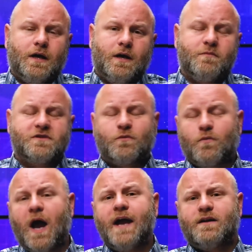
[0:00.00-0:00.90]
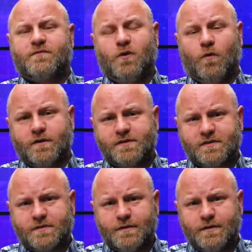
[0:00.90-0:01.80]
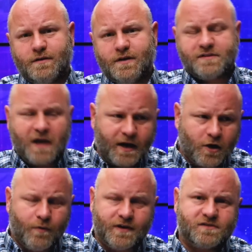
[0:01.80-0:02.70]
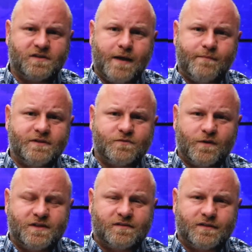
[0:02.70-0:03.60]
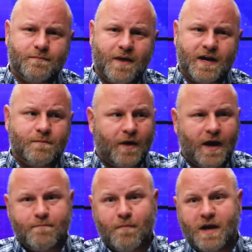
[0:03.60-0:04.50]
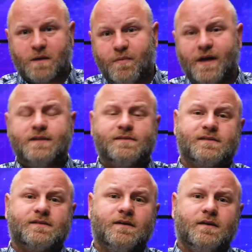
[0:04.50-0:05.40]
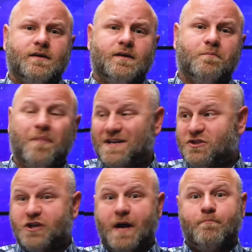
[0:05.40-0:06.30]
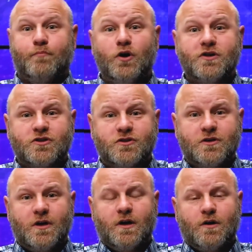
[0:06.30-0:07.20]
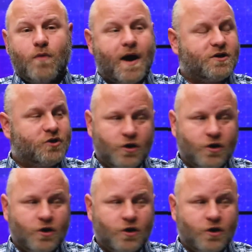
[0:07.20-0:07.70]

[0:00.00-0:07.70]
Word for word: And Mr. Ryan, of course, is echoing statements recently made by Mike Pence, by Jeb Bush, right?